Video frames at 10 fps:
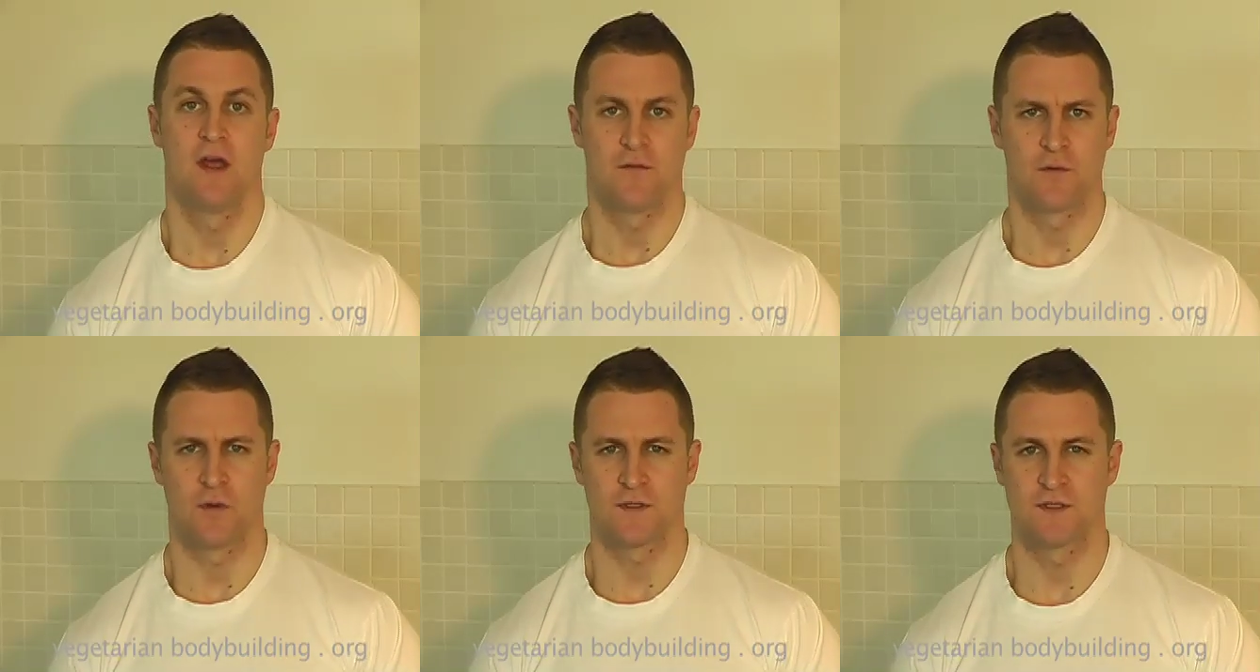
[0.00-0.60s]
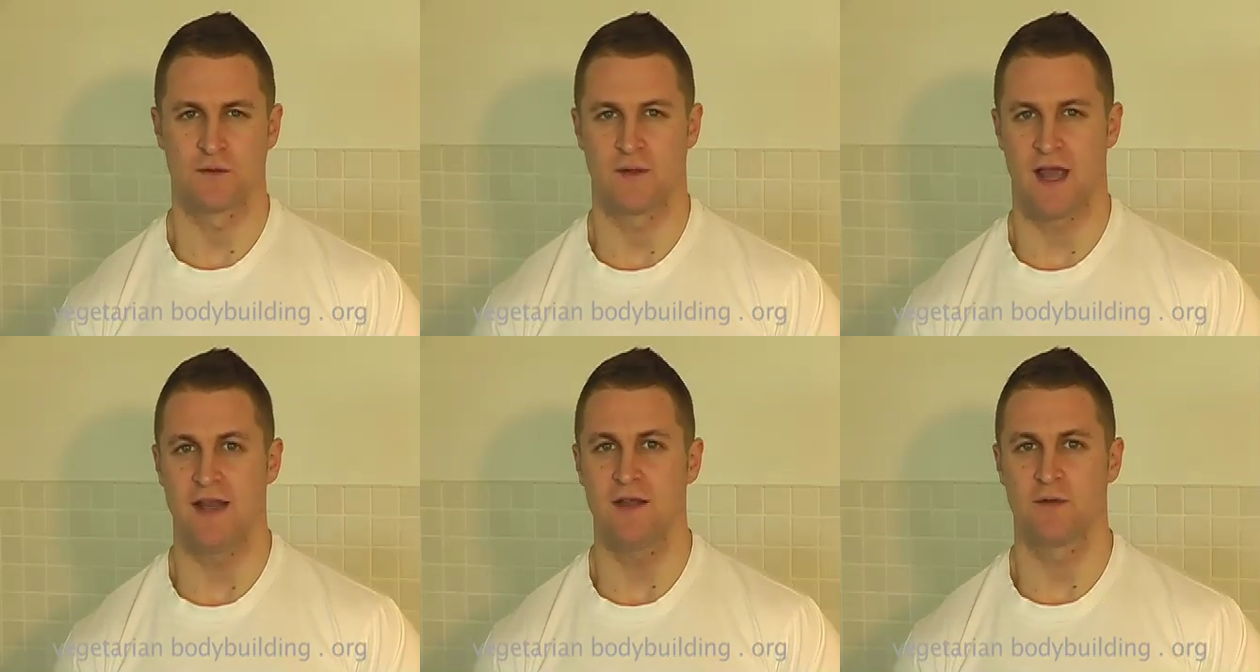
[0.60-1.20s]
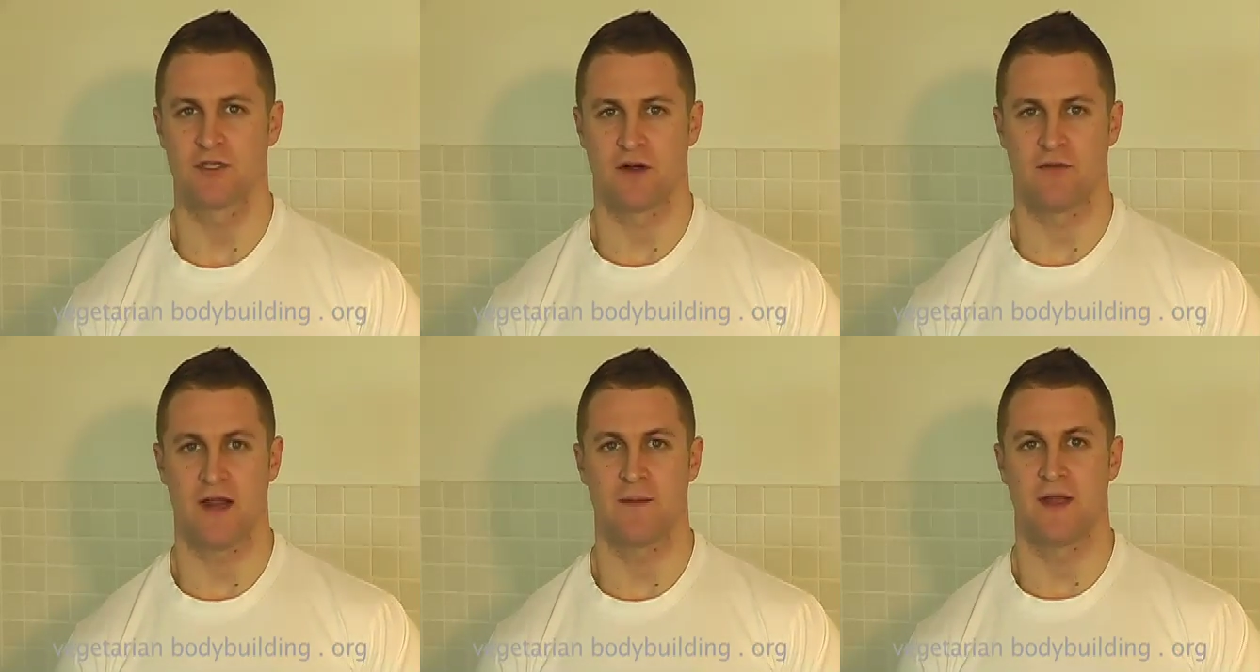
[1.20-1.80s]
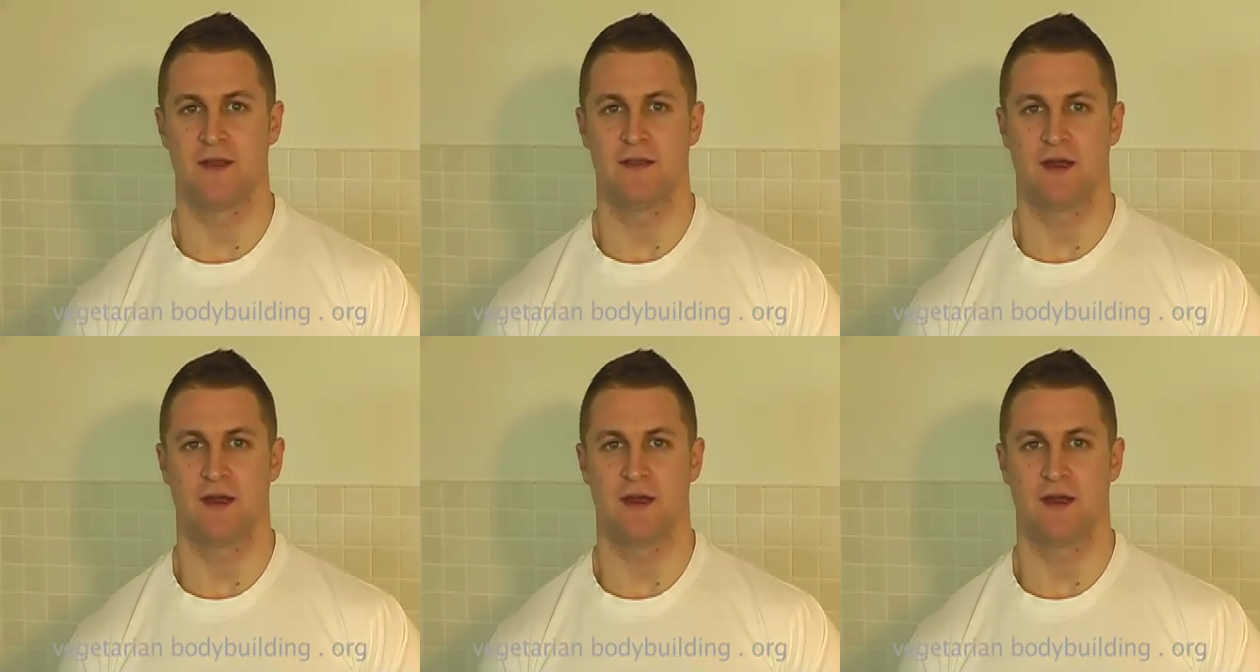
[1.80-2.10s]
Of course, it's organic, which I recommend